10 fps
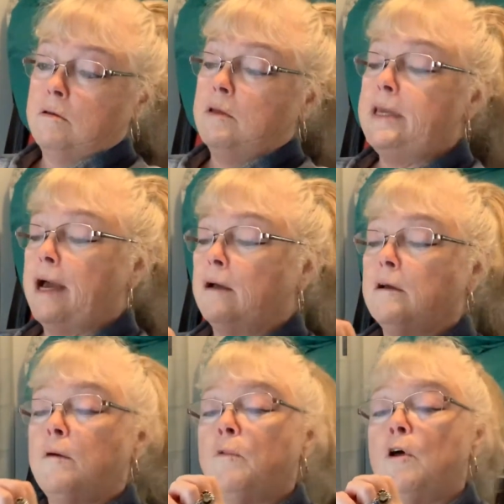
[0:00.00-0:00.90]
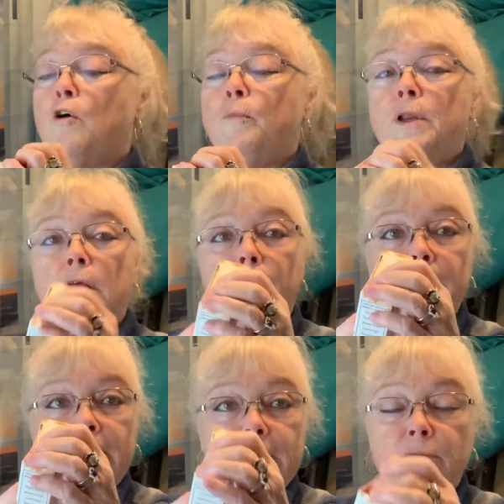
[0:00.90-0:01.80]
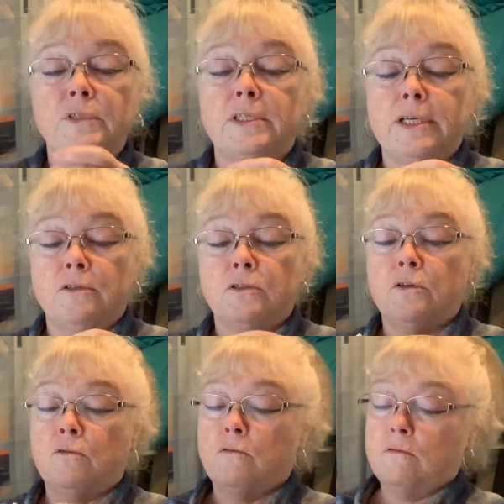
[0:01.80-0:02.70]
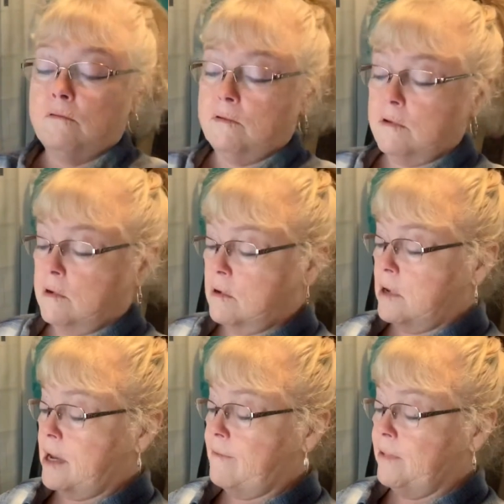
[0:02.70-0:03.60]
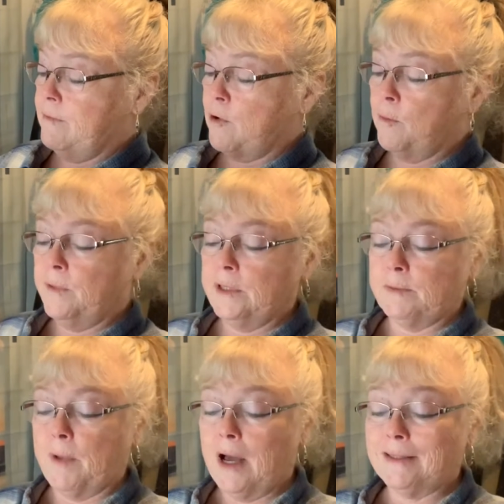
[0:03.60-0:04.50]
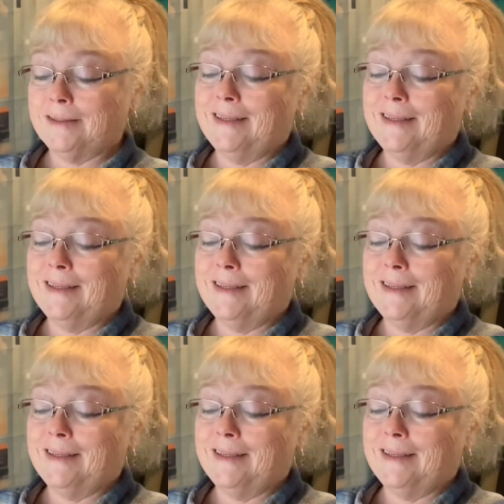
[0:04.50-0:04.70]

yeah, I'm going to open it up. Again, it was sealed, so I haven't even opened this box.